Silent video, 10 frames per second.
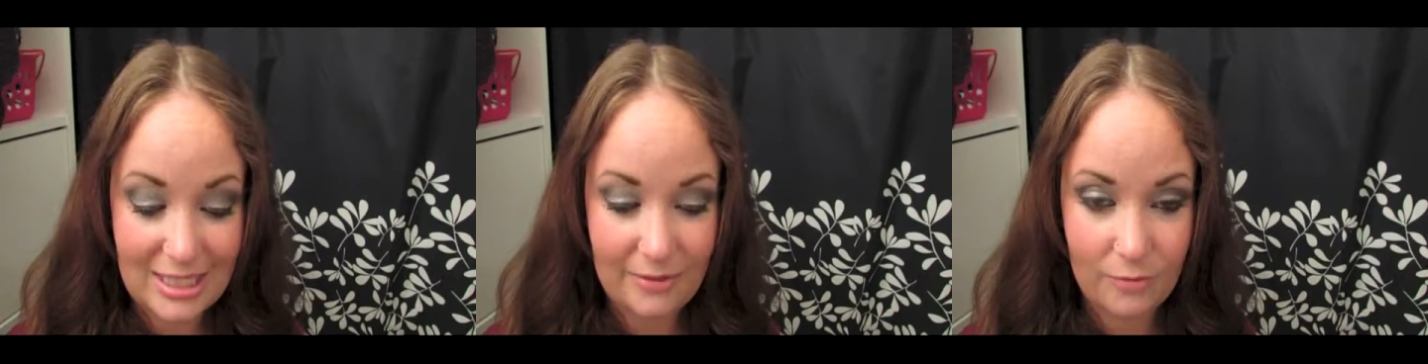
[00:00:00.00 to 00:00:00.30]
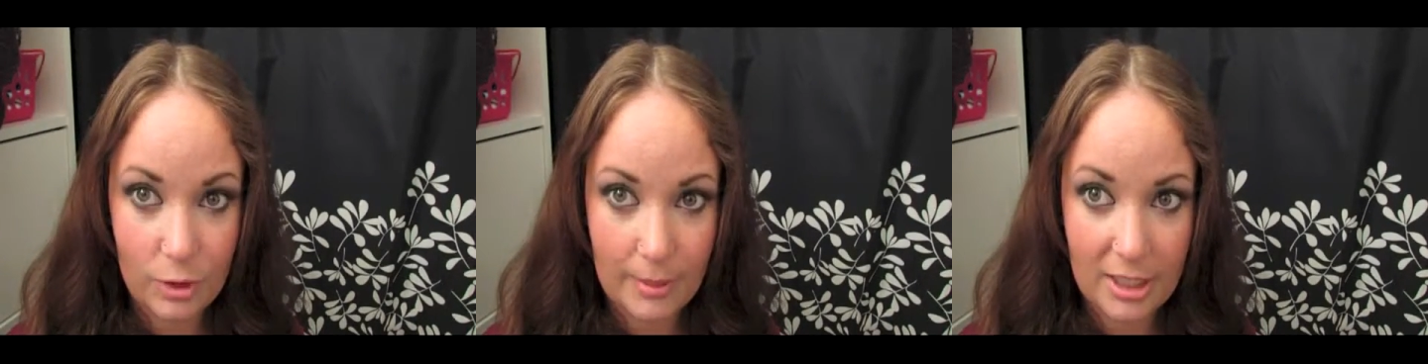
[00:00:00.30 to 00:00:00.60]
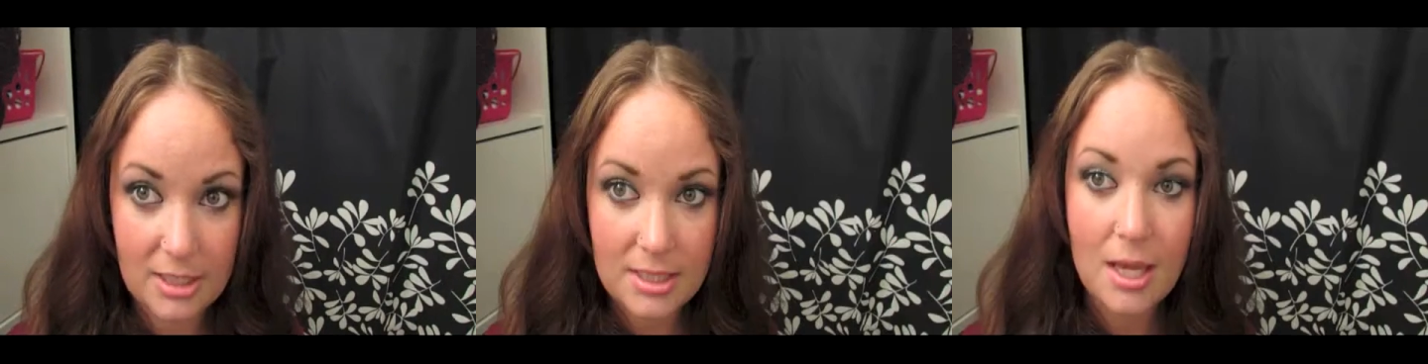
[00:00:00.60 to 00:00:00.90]
like 40
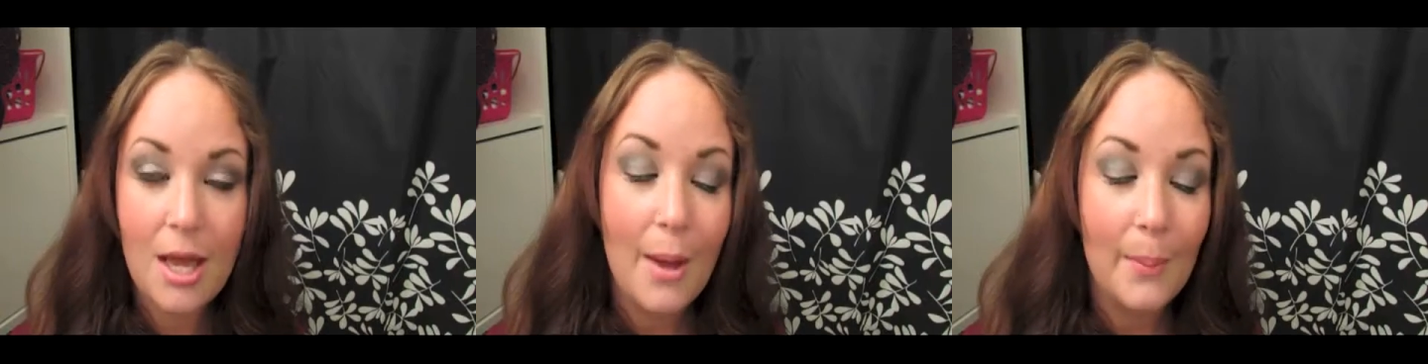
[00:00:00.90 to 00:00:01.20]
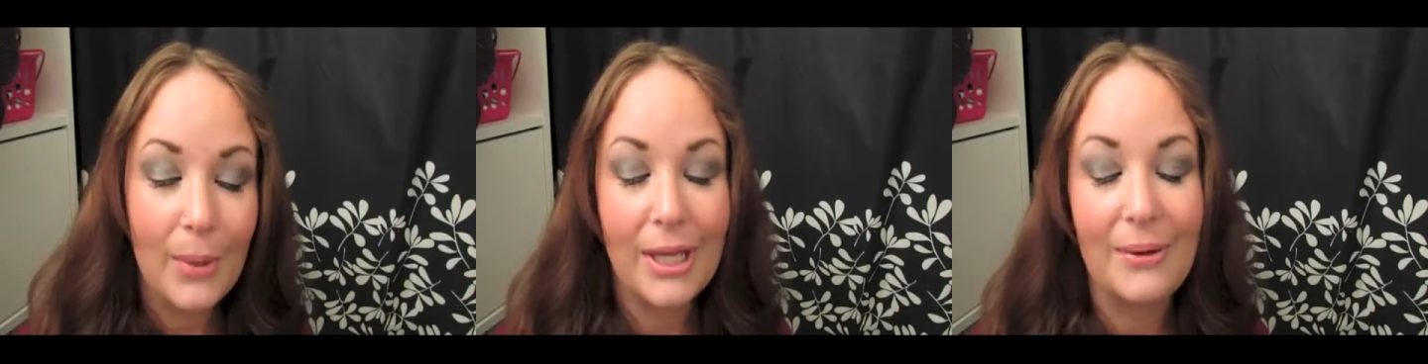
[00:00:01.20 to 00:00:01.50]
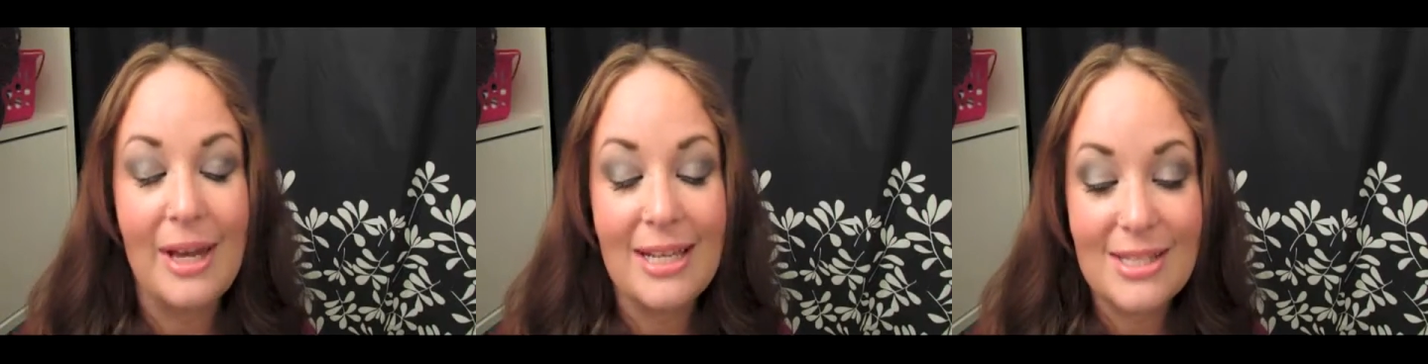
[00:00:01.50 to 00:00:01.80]
bucks. But
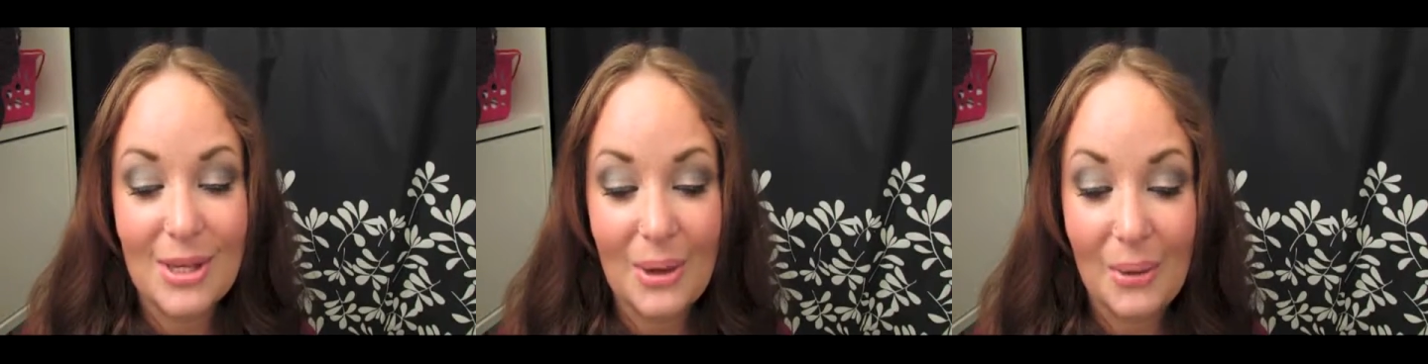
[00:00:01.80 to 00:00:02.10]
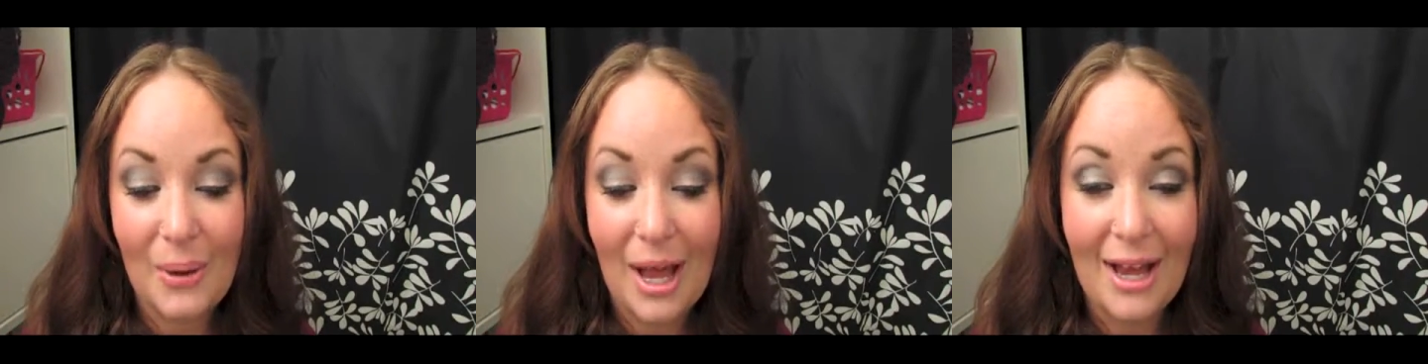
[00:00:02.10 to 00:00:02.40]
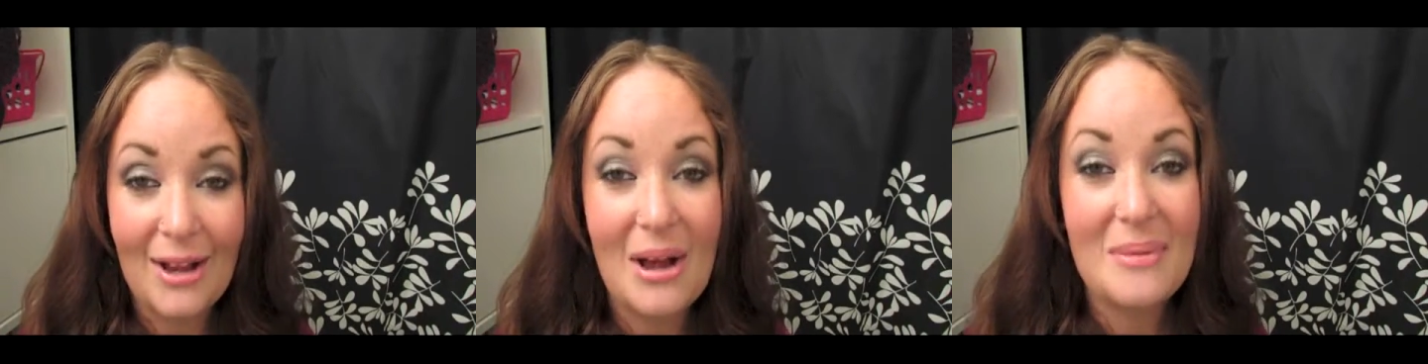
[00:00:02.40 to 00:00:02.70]
anyway, so I
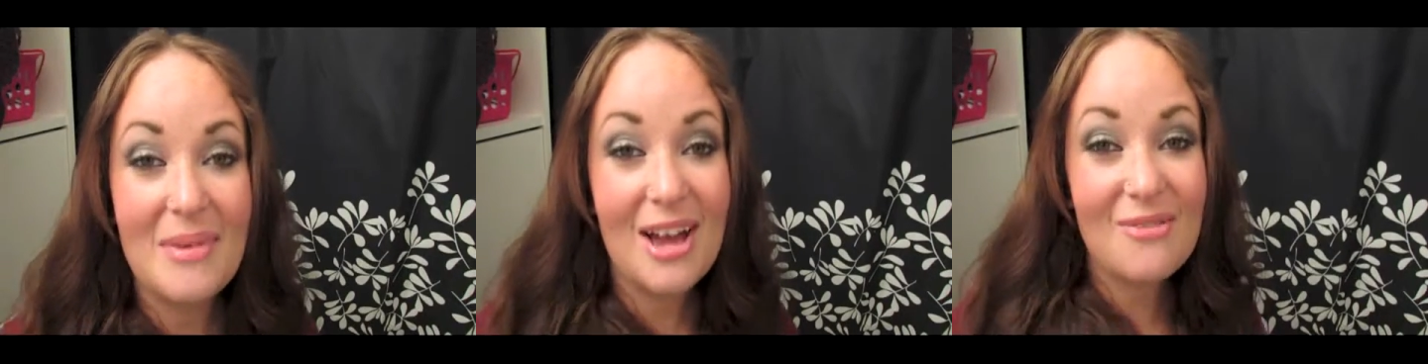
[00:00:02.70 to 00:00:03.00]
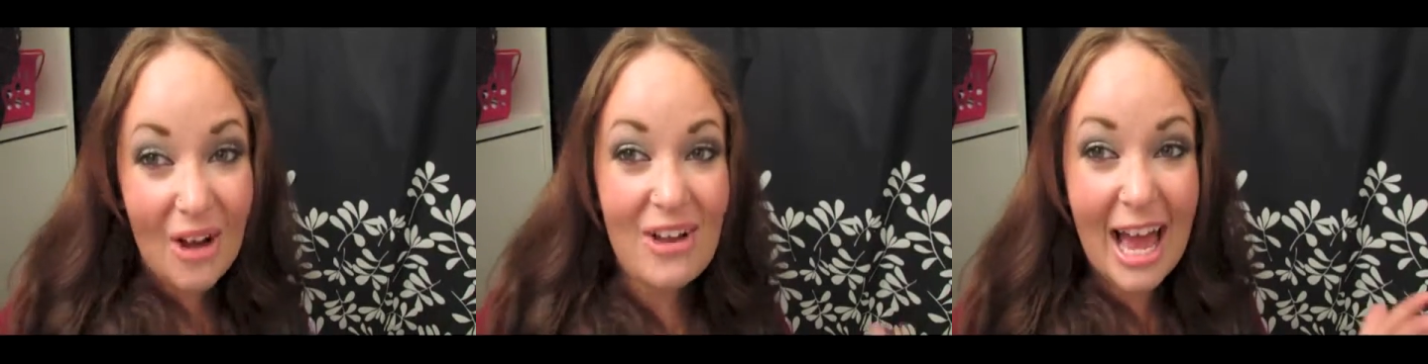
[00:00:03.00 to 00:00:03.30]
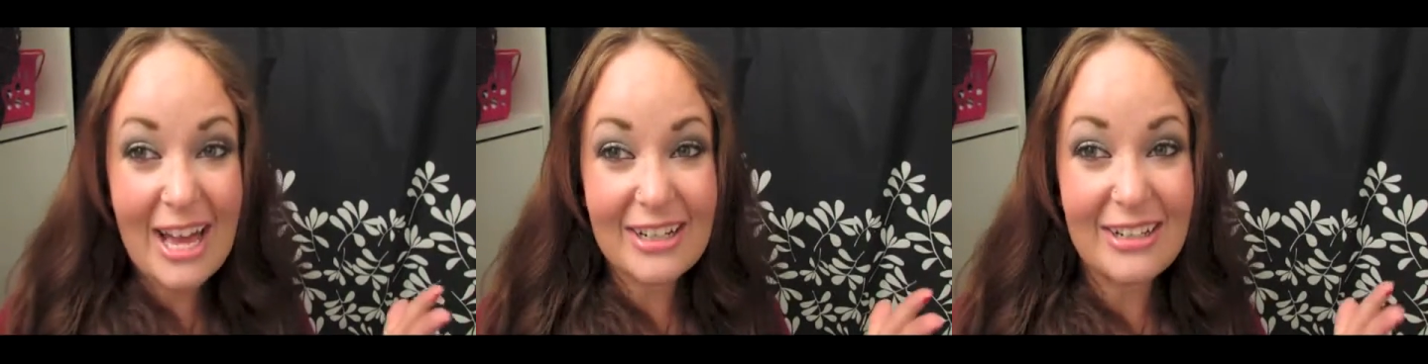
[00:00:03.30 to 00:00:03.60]
got my fall
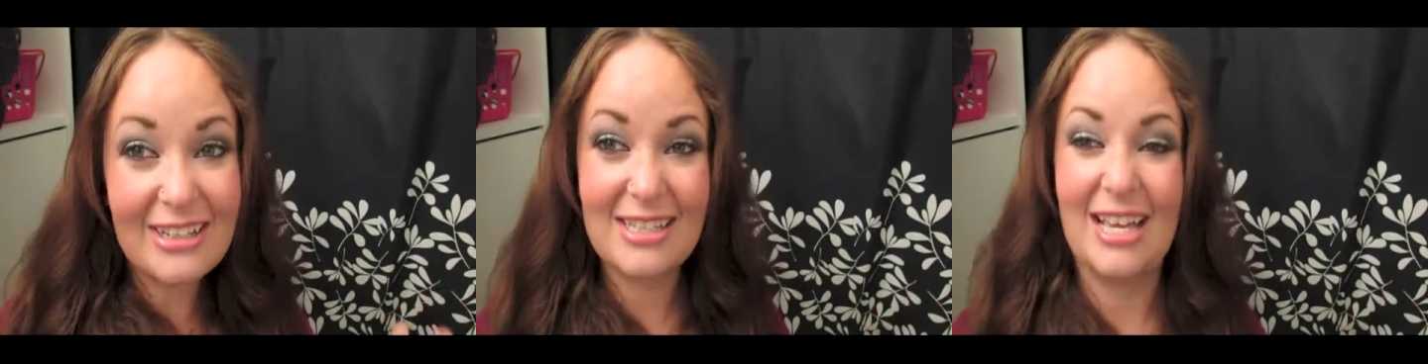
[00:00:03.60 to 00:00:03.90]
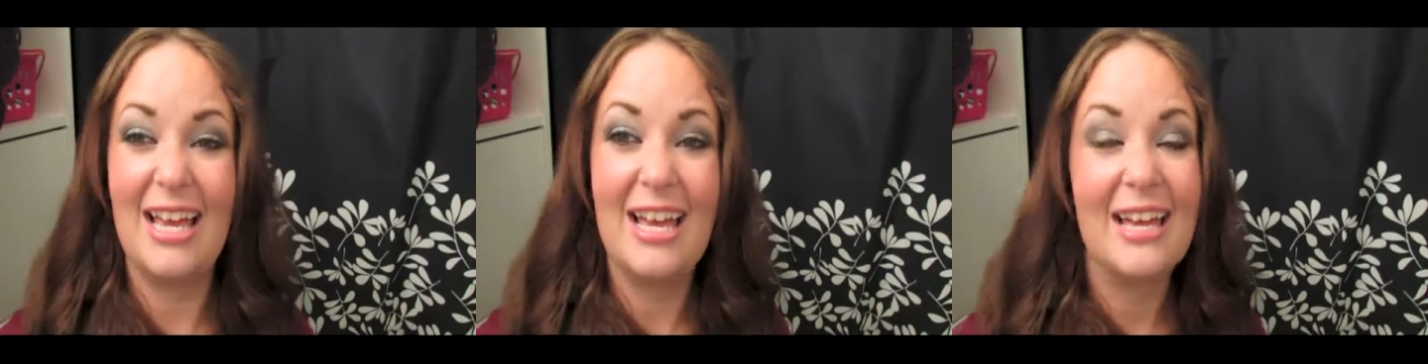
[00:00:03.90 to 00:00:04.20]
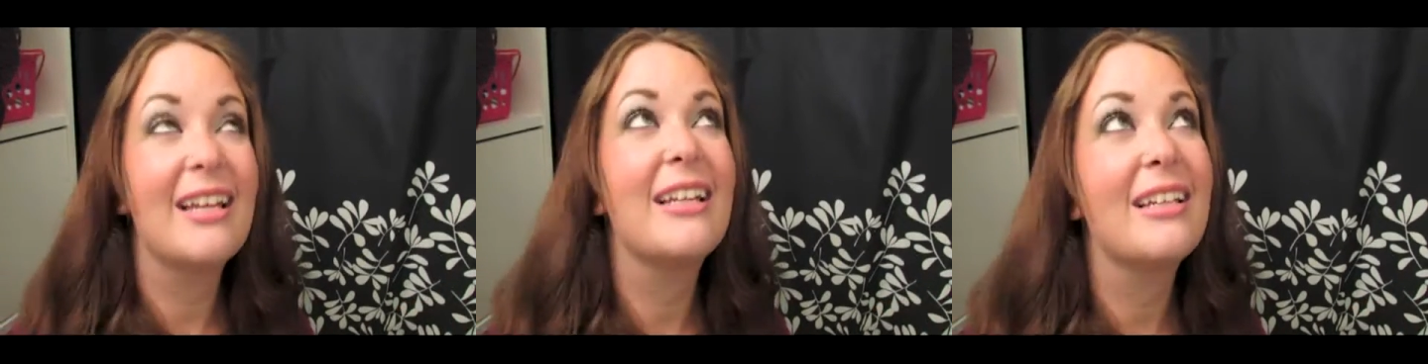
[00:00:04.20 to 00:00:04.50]
candles
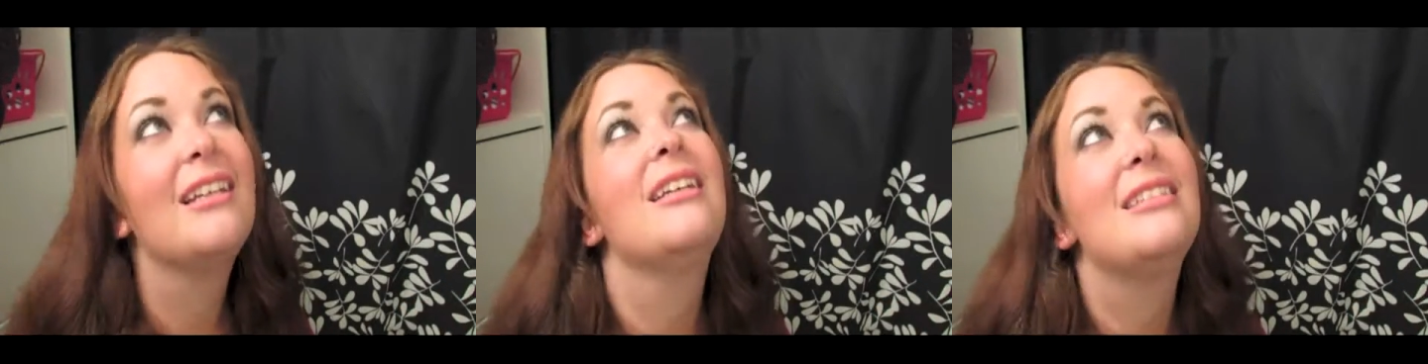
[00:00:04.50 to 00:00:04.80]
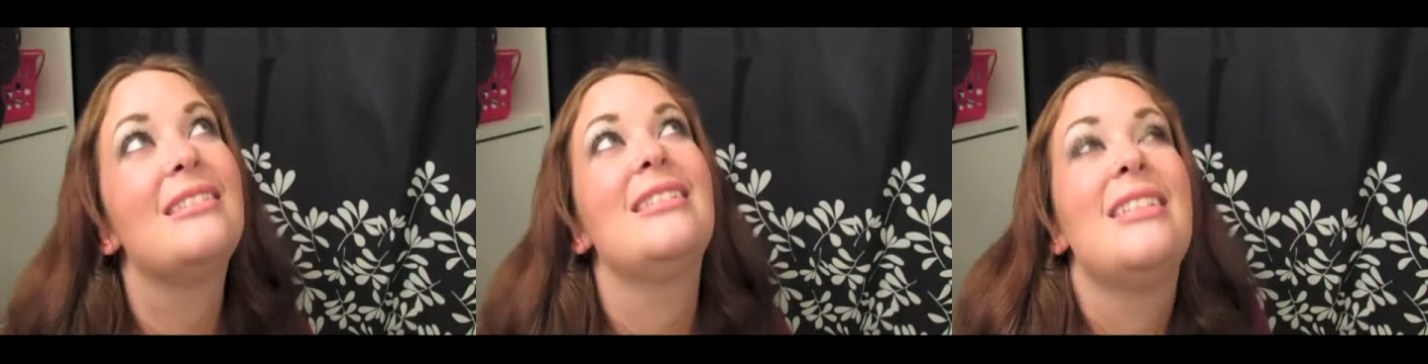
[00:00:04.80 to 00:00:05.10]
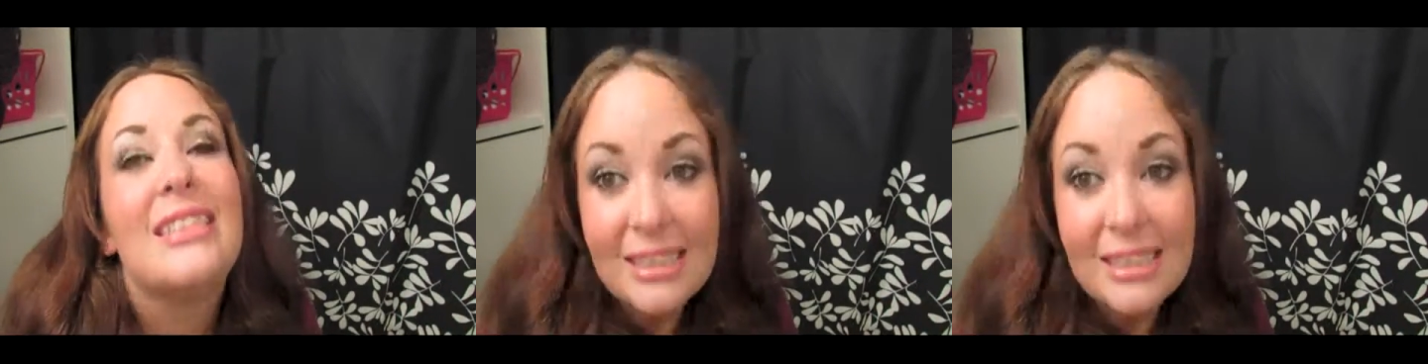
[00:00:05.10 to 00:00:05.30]
and oh,